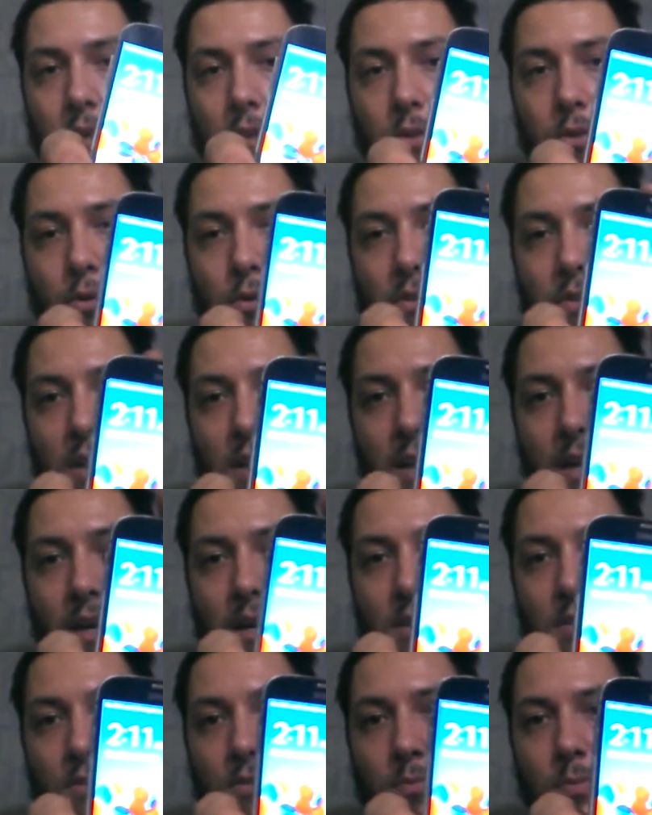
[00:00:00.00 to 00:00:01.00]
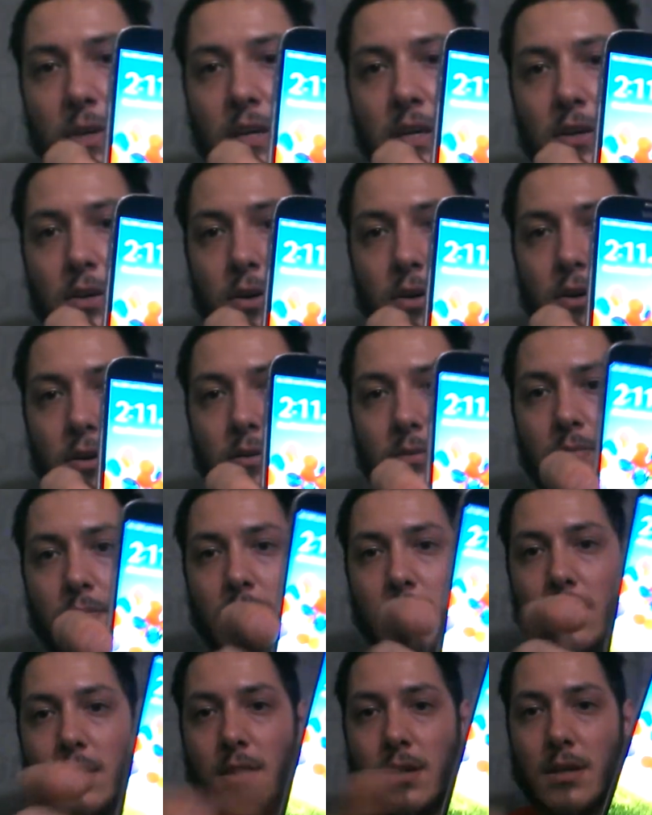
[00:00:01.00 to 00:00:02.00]
there's a speaker
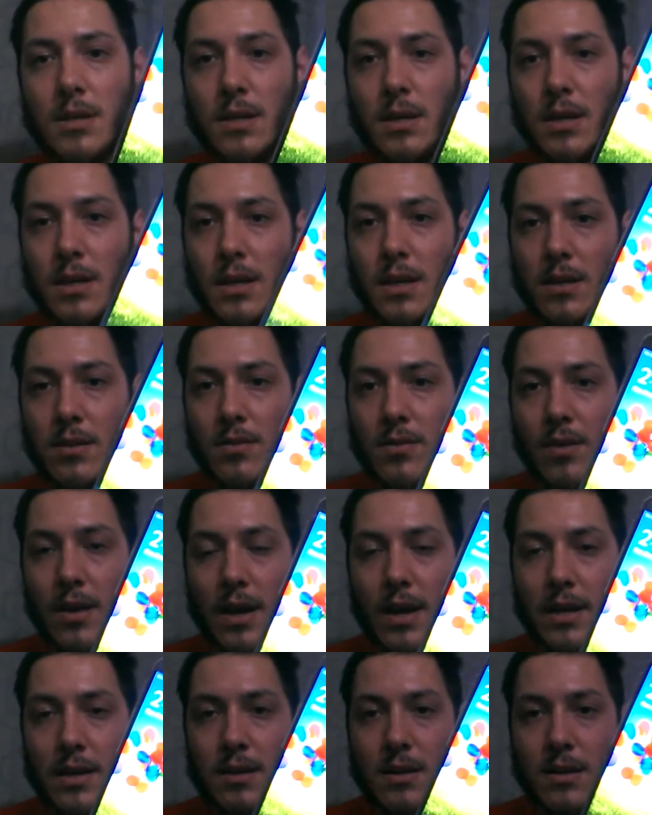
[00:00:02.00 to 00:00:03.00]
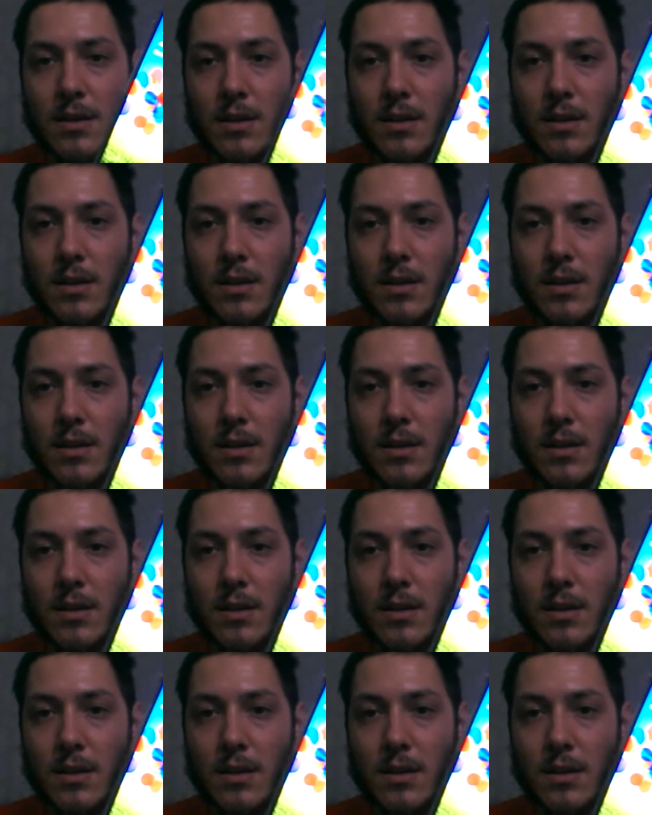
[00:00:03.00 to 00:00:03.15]
inside